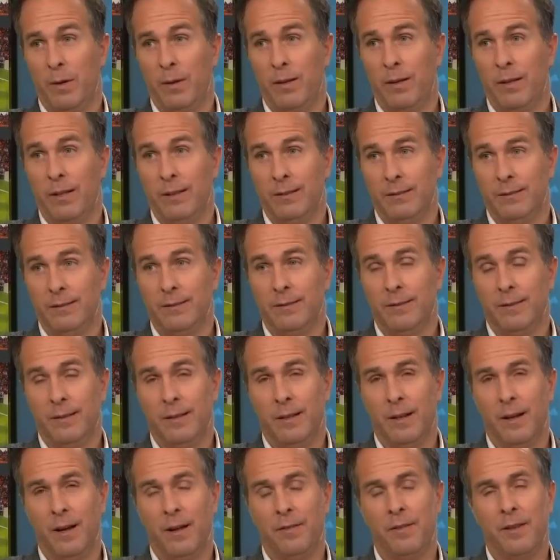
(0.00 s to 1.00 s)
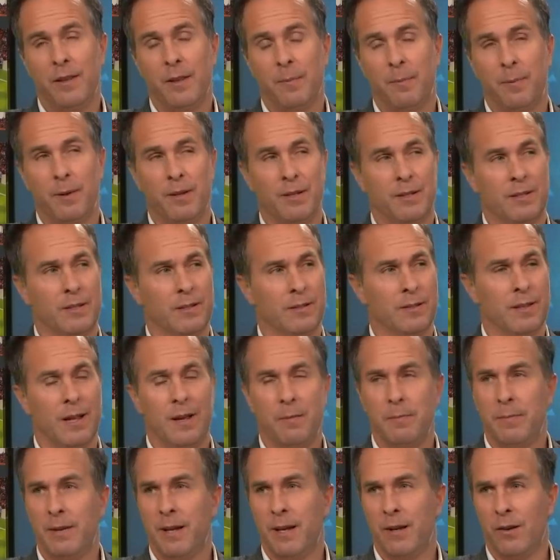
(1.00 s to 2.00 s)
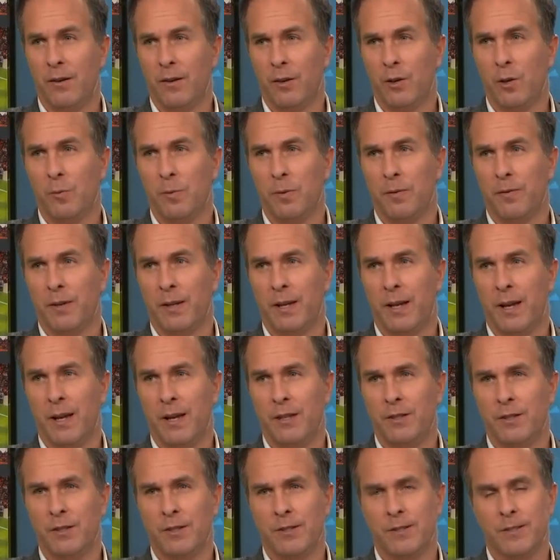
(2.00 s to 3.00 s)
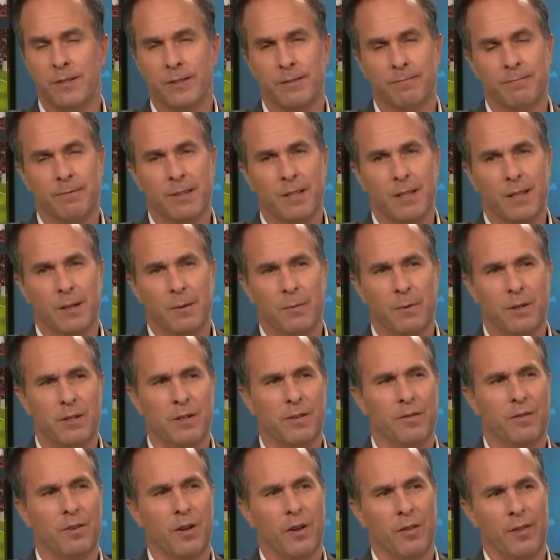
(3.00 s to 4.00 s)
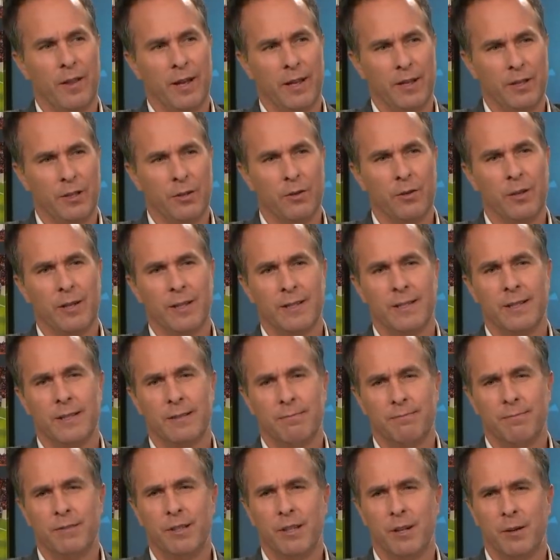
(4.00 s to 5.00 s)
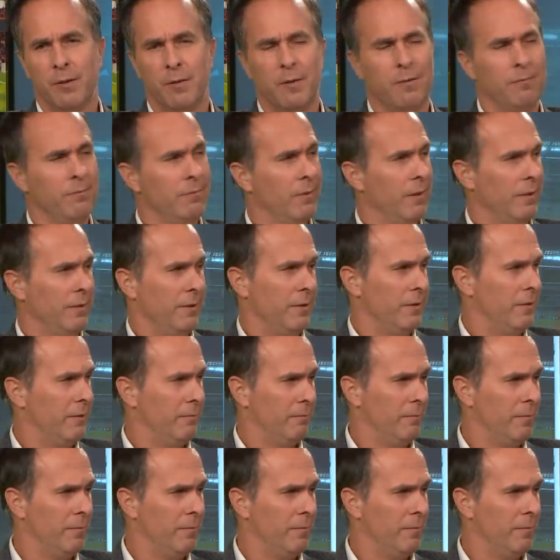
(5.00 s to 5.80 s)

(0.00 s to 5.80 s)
win there. You know, I think the pitch has let them down on a couple of occasions, and when you've got that younger, t you know, just